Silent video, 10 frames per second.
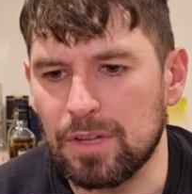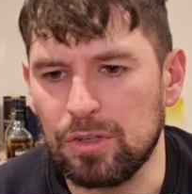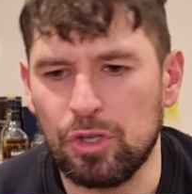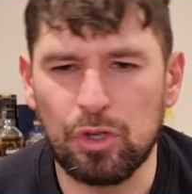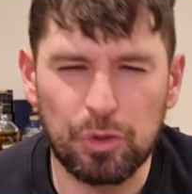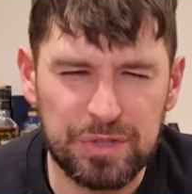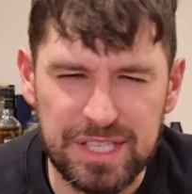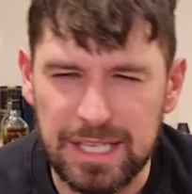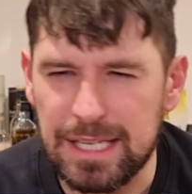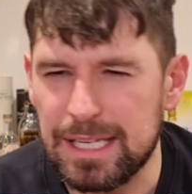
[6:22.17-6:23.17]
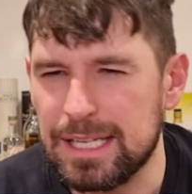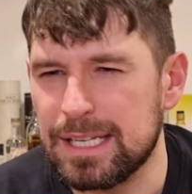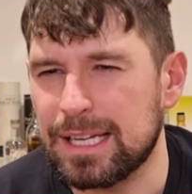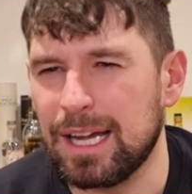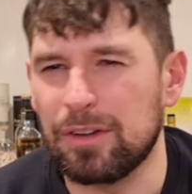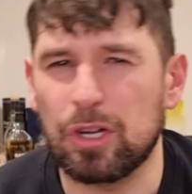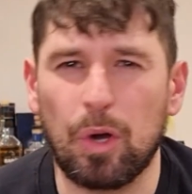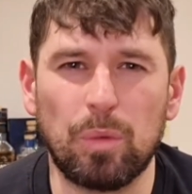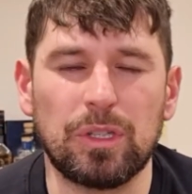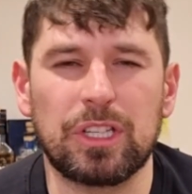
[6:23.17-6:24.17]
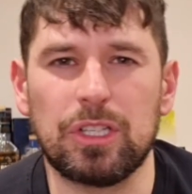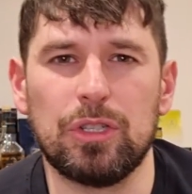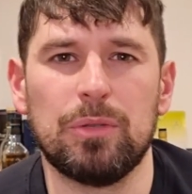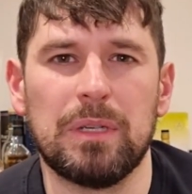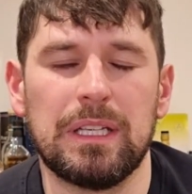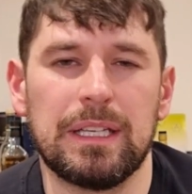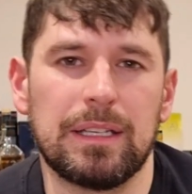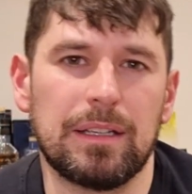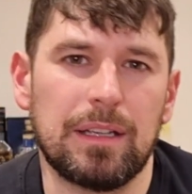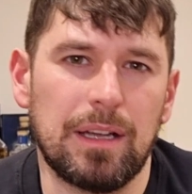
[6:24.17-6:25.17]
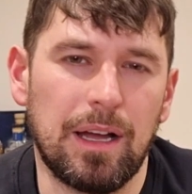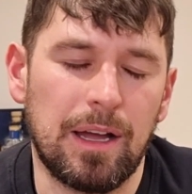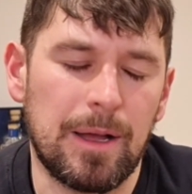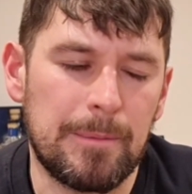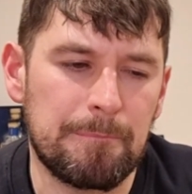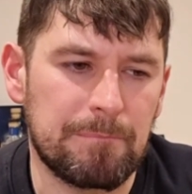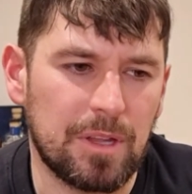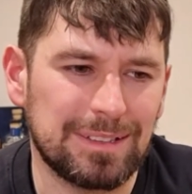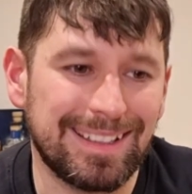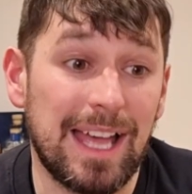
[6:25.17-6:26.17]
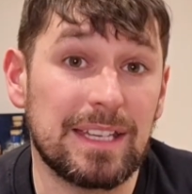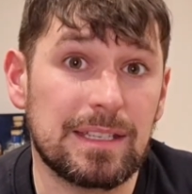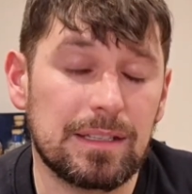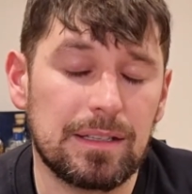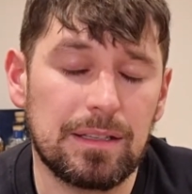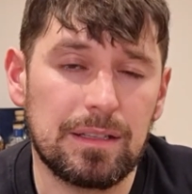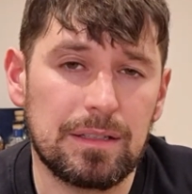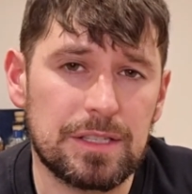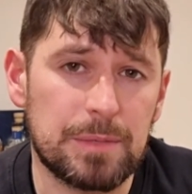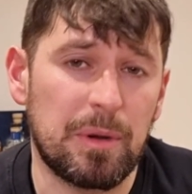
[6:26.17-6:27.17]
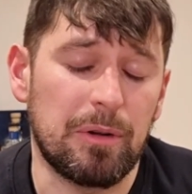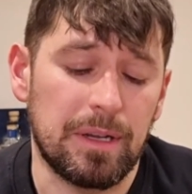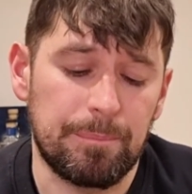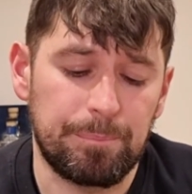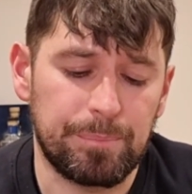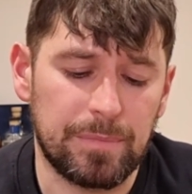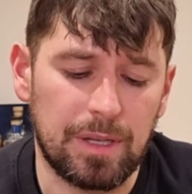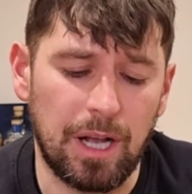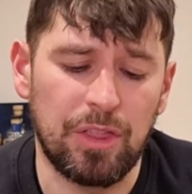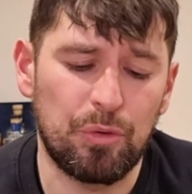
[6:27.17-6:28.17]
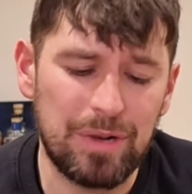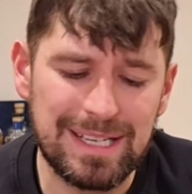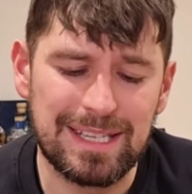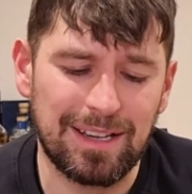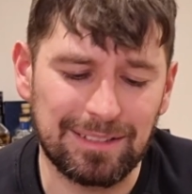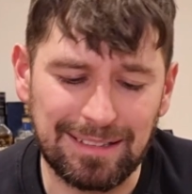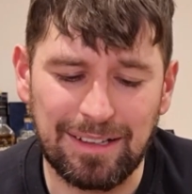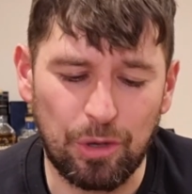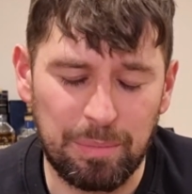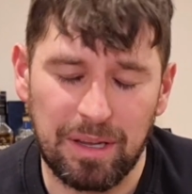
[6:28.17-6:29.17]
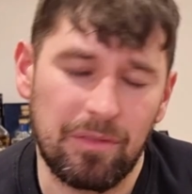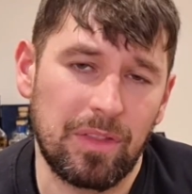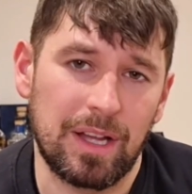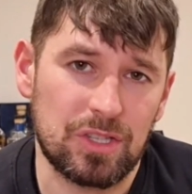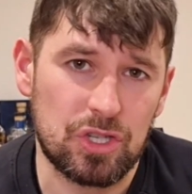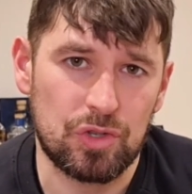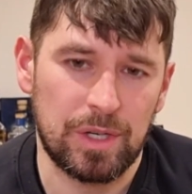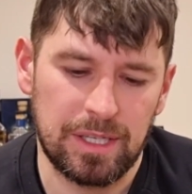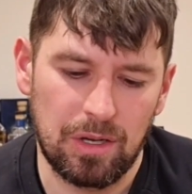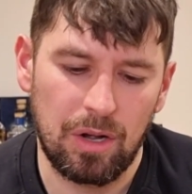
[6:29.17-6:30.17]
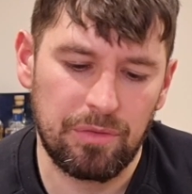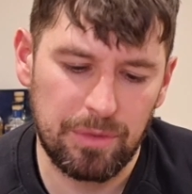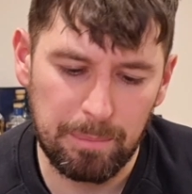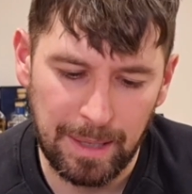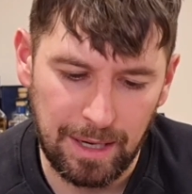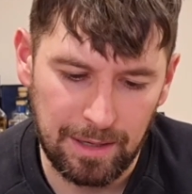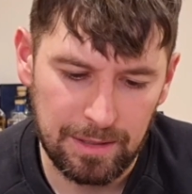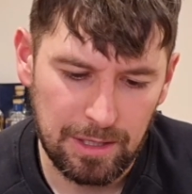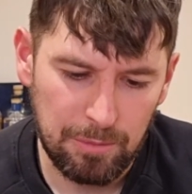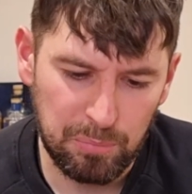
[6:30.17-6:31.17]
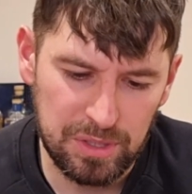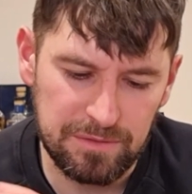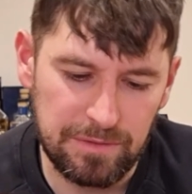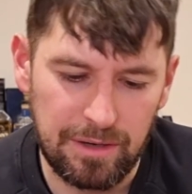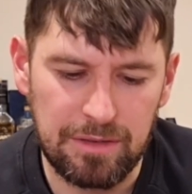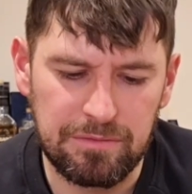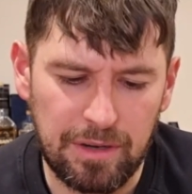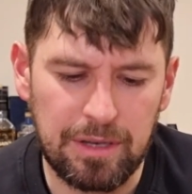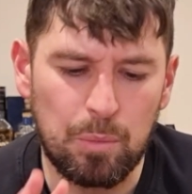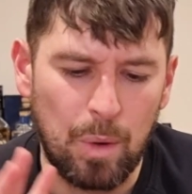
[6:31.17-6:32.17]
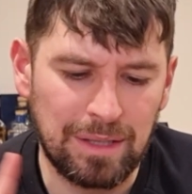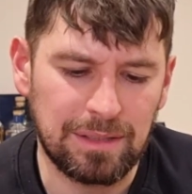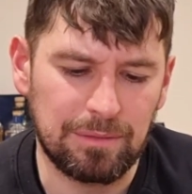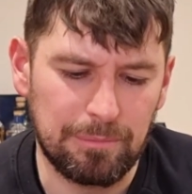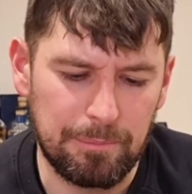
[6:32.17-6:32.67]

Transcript: nutty, kind of cola cubey, lead spirit. And there is a little bit of that straight off the bat, but it's very, very well